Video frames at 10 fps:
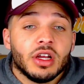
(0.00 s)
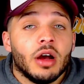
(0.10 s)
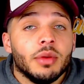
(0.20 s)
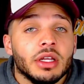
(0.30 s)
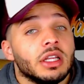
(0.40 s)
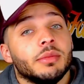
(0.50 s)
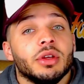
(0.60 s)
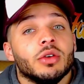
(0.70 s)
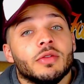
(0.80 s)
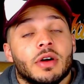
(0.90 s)
comment and let me
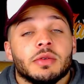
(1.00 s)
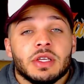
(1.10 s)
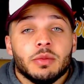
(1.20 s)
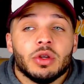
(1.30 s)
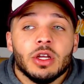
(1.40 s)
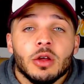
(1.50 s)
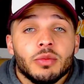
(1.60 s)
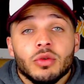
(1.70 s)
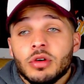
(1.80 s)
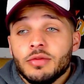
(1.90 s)
know if I was able to help,
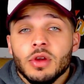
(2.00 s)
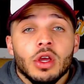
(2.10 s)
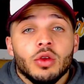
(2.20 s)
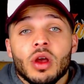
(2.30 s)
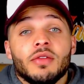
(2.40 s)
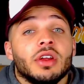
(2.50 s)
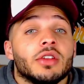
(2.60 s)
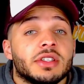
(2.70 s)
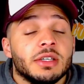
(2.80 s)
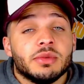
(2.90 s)
or if you have any other
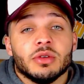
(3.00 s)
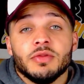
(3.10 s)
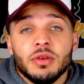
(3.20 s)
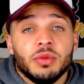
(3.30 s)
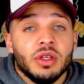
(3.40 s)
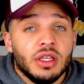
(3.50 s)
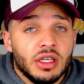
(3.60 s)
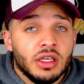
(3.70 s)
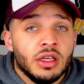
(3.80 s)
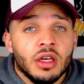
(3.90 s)
tips on
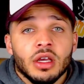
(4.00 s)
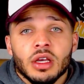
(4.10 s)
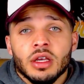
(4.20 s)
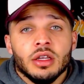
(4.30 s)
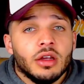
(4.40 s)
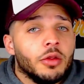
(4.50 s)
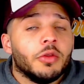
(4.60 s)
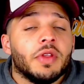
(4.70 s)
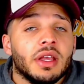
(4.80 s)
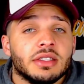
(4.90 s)
VPD and other
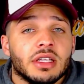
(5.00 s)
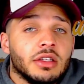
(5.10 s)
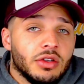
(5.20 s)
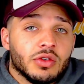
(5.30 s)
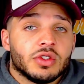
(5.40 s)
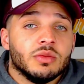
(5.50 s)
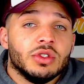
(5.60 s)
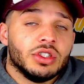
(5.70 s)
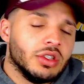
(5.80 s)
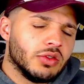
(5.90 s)
things that, you know, someone
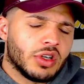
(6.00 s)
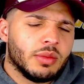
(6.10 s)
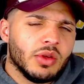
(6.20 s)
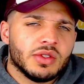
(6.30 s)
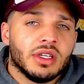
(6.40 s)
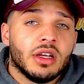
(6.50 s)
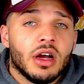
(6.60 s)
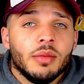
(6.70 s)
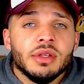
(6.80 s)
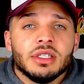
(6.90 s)
should know. Drop those in the
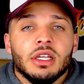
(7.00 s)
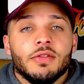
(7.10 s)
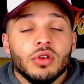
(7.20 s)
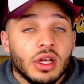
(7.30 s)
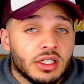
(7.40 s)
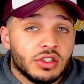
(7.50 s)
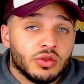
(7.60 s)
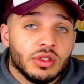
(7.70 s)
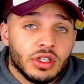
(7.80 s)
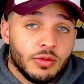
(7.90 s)
comments. And if you'd like to
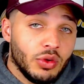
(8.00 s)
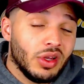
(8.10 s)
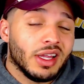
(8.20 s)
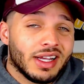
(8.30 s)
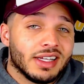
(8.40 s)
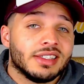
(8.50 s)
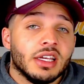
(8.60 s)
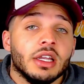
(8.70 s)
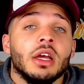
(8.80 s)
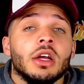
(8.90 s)
join the community, like I
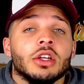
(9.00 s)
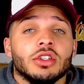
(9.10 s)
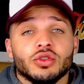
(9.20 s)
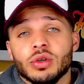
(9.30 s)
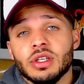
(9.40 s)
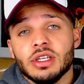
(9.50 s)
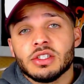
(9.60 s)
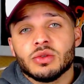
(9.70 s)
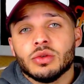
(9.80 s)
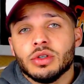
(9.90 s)
said, join the
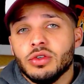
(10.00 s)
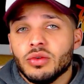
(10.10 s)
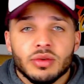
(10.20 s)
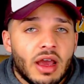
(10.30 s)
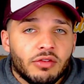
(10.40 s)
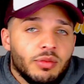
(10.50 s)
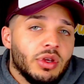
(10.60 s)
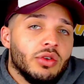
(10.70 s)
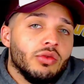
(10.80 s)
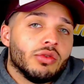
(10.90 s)
Discord. You don't have to be a
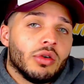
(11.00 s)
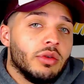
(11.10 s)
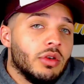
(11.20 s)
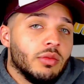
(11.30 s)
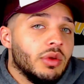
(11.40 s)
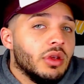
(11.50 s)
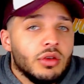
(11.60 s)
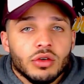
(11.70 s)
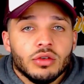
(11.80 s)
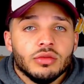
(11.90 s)
new grower. You can be, you
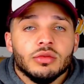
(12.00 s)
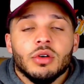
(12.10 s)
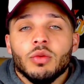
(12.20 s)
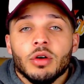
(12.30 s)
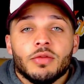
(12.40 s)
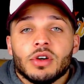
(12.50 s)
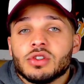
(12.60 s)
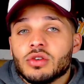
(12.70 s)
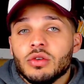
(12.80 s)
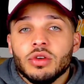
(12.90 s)
know, a well-versed
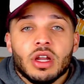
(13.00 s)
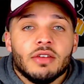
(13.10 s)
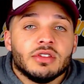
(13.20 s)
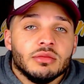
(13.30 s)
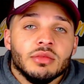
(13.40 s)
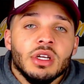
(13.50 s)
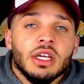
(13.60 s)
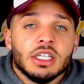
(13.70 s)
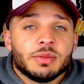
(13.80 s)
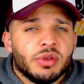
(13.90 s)
grower. You can have some
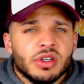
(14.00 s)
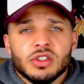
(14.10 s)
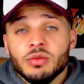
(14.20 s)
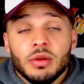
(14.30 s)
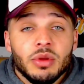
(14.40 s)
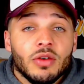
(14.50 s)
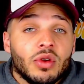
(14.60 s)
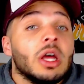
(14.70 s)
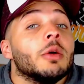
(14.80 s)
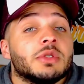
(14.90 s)
experience. You may be able to
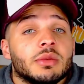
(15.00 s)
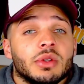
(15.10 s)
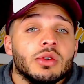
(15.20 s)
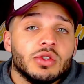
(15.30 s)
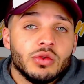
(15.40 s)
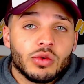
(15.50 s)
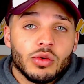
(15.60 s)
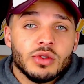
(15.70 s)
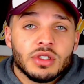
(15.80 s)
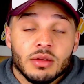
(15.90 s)
help some of those new
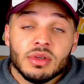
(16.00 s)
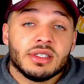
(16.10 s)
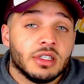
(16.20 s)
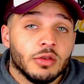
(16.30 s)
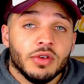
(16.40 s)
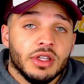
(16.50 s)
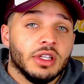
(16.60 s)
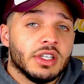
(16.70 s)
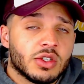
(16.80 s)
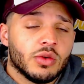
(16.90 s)
growers like myself in the
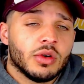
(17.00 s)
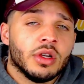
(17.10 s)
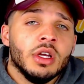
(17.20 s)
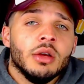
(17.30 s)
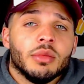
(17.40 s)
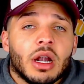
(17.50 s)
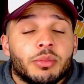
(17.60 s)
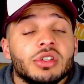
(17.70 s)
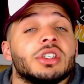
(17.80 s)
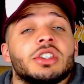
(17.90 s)
Discord. But I
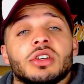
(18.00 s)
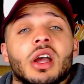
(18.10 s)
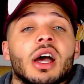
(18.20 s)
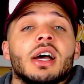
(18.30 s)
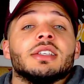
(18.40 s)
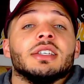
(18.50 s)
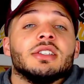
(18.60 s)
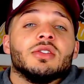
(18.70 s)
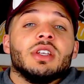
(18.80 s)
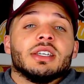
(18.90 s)
appreciate you guys.
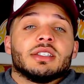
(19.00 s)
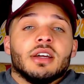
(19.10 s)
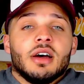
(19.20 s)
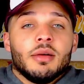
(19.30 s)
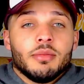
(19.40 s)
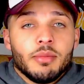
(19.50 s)
Until next time,